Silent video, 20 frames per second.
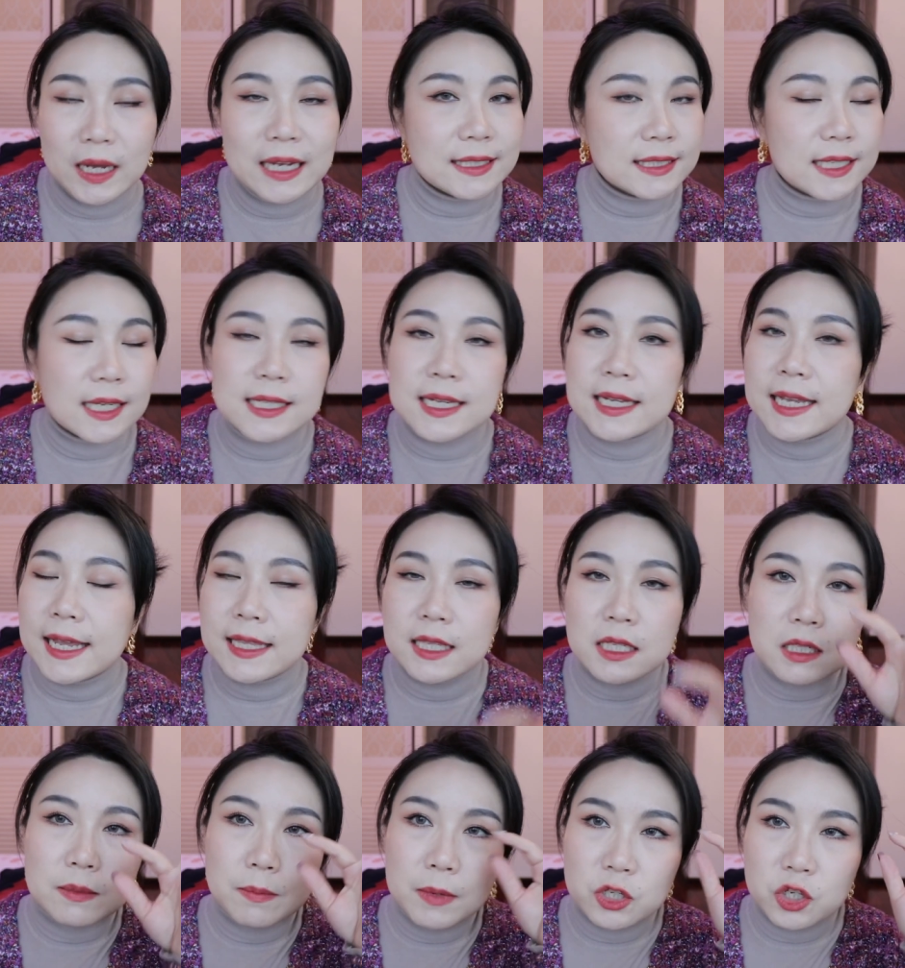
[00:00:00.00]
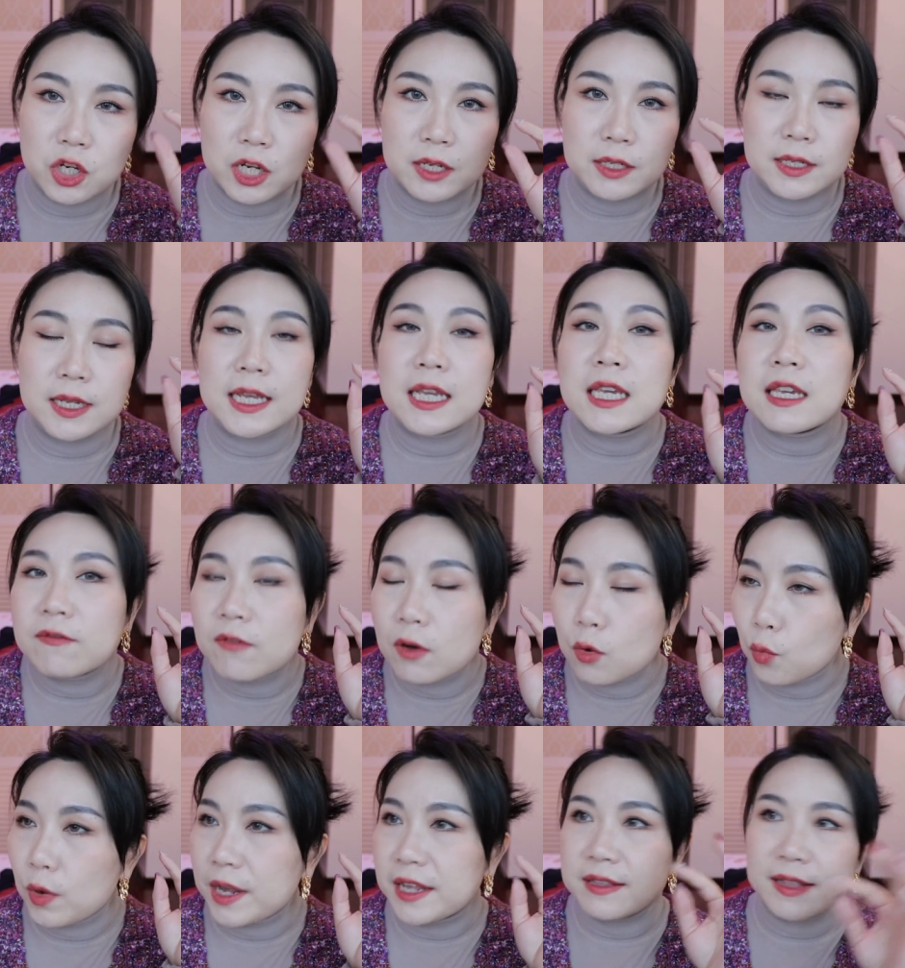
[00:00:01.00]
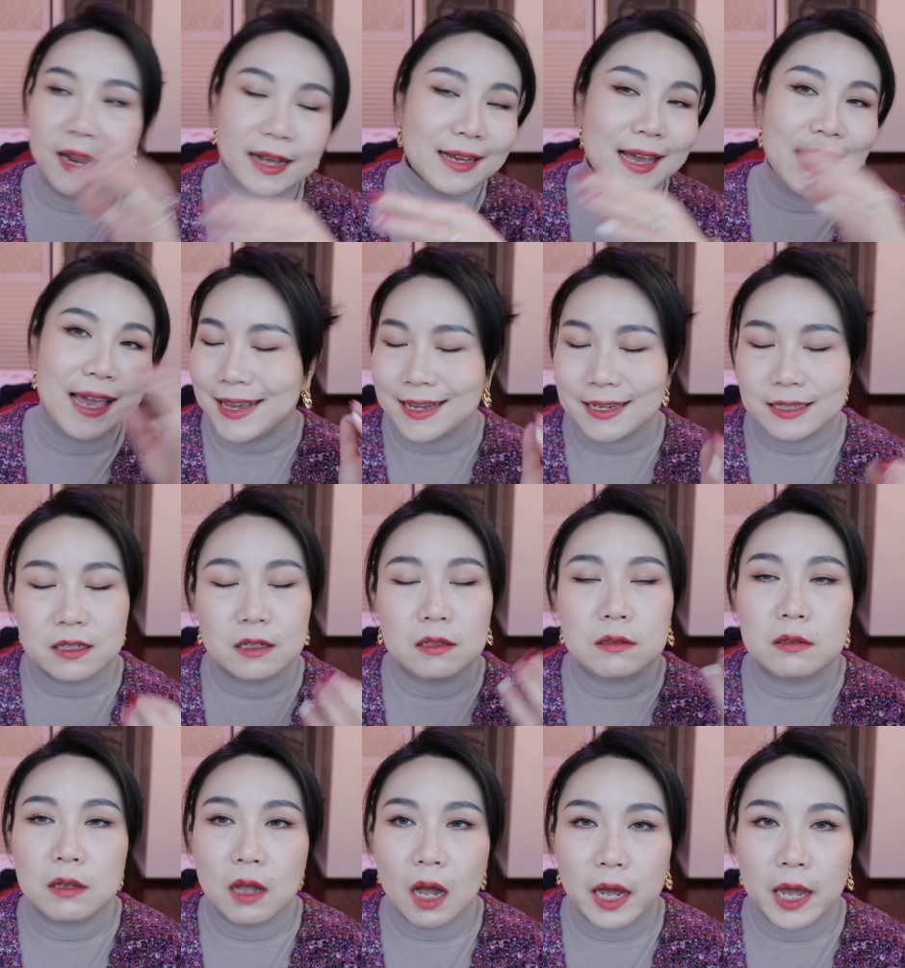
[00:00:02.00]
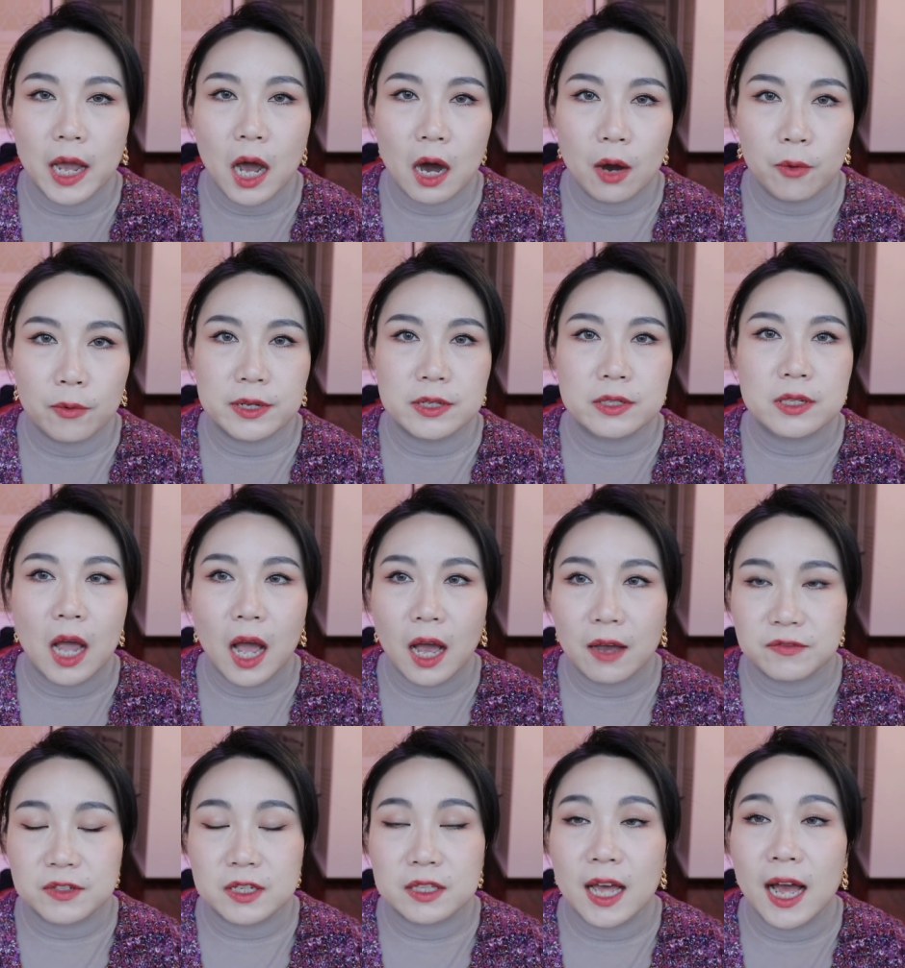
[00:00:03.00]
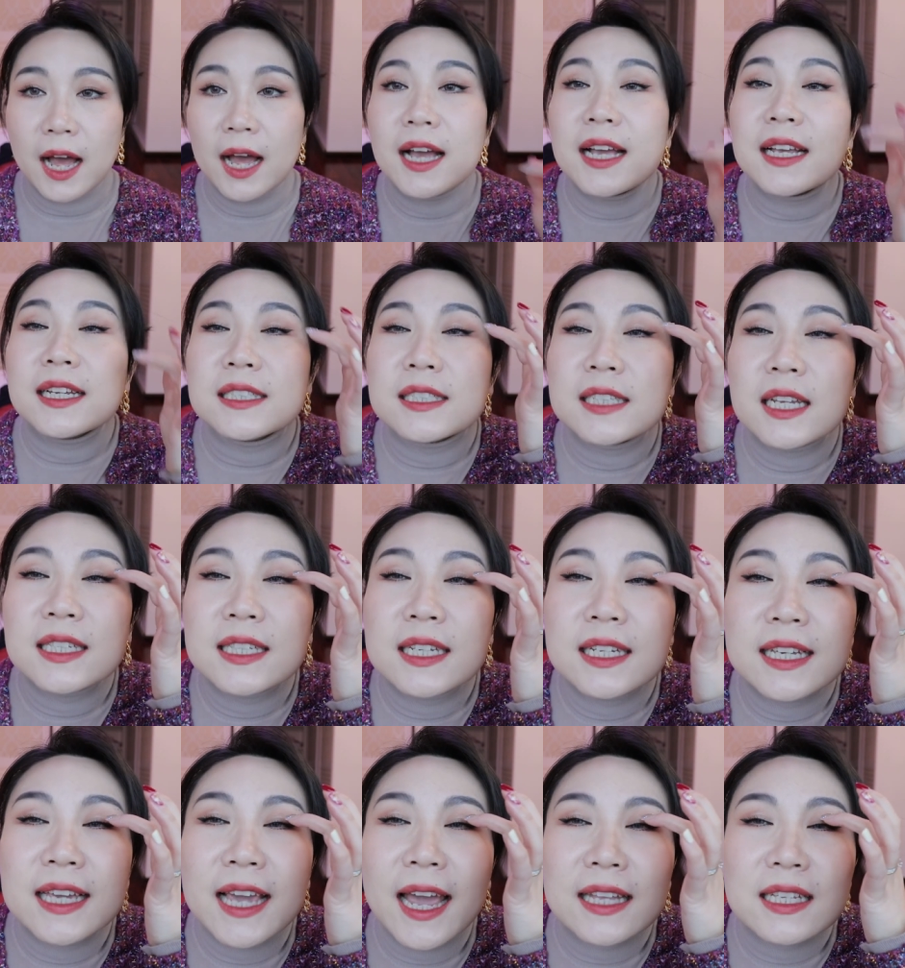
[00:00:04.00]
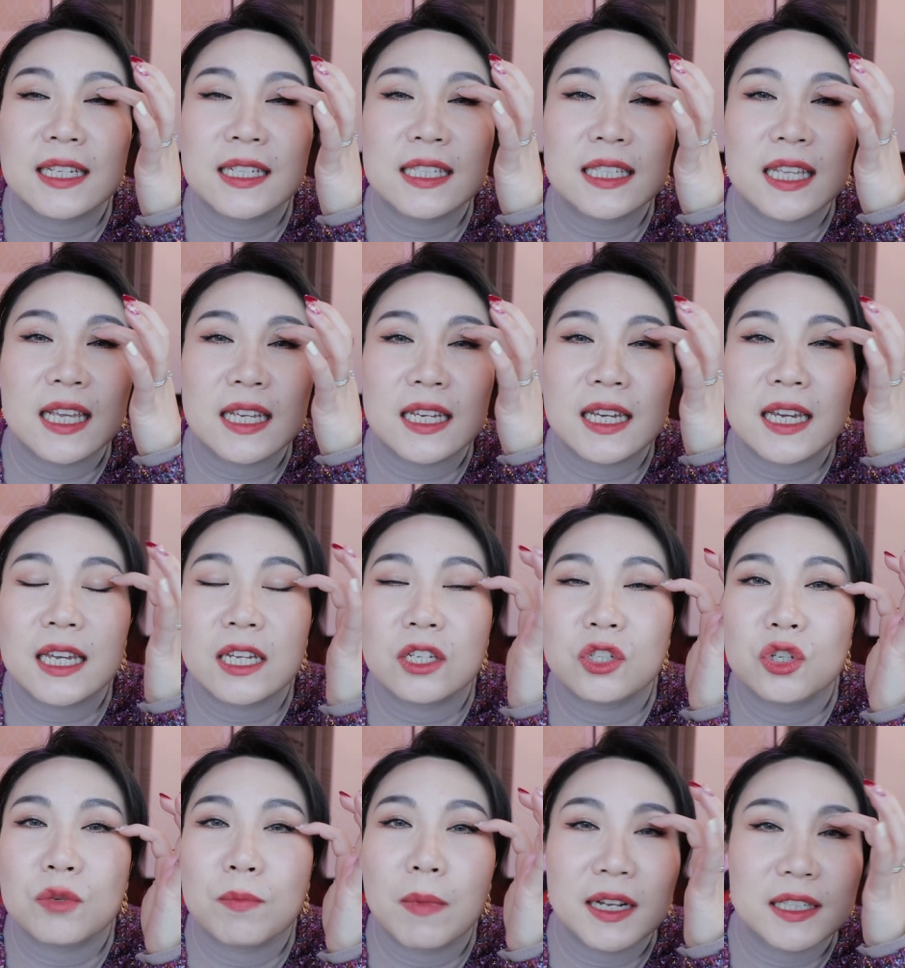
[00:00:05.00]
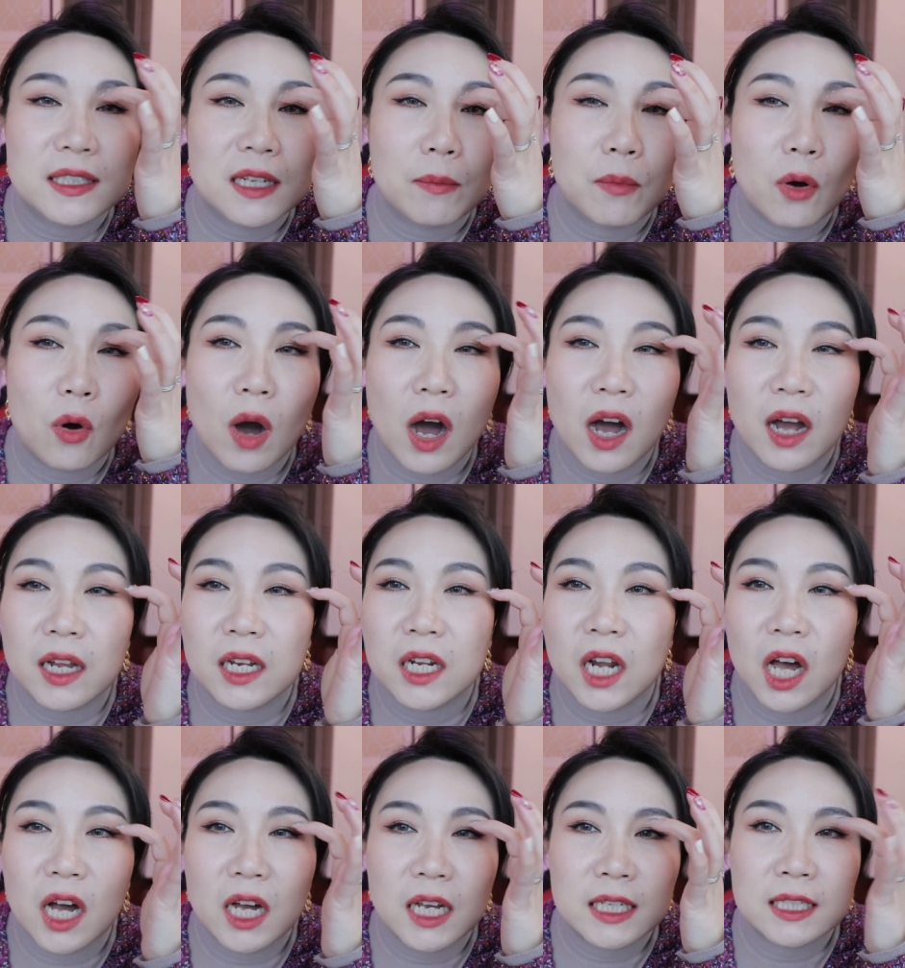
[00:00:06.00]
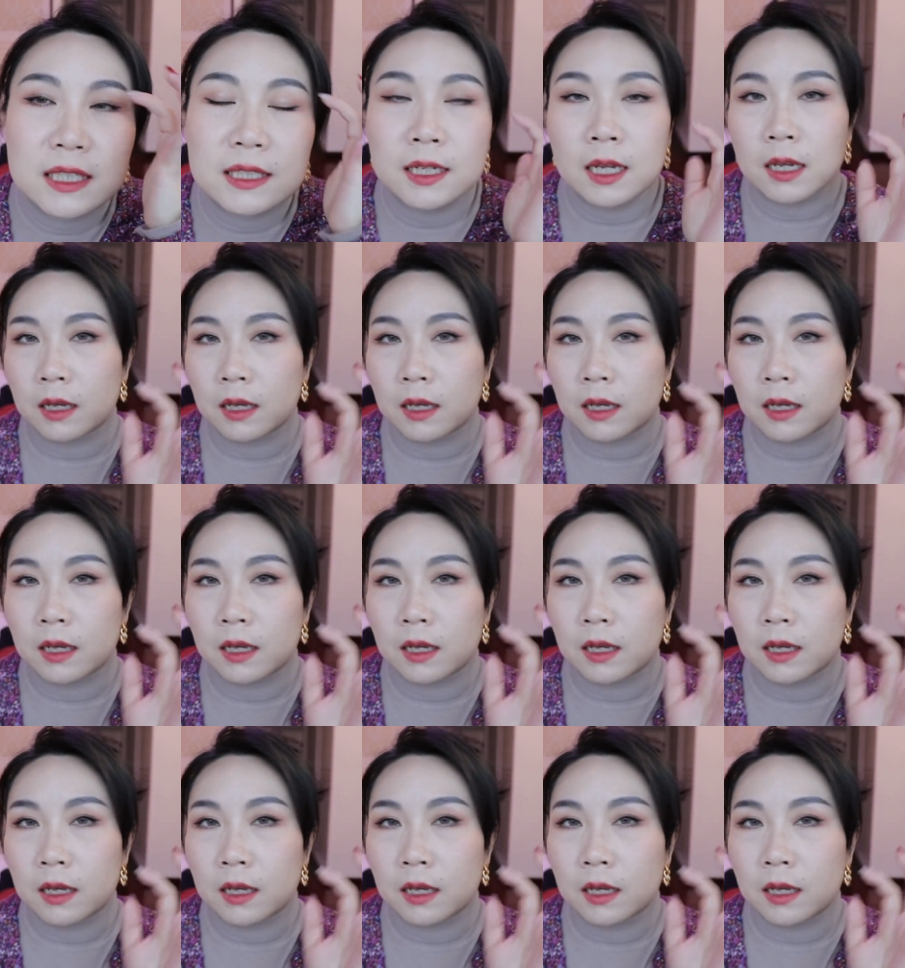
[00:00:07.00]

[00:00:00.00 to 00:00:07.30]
It doesn't get smudges even with like 8 9 hours after that. It doesn't get sink into my double eye line.